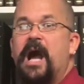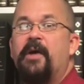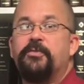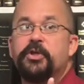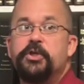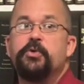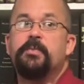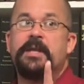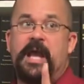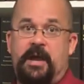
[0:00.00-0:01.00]
the
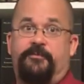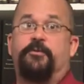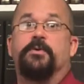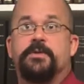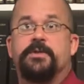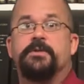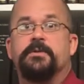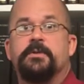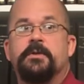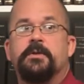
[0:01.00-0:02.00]
human efforts,
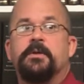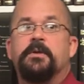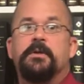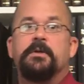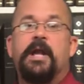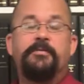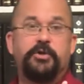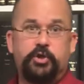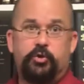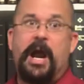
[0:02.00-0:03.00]
not the
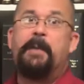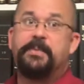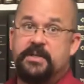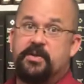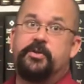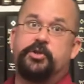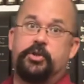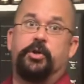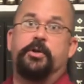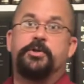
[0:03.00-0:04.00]
trappings of the
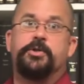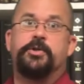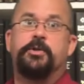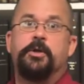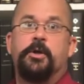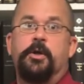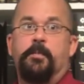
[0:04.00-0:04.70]
church, but the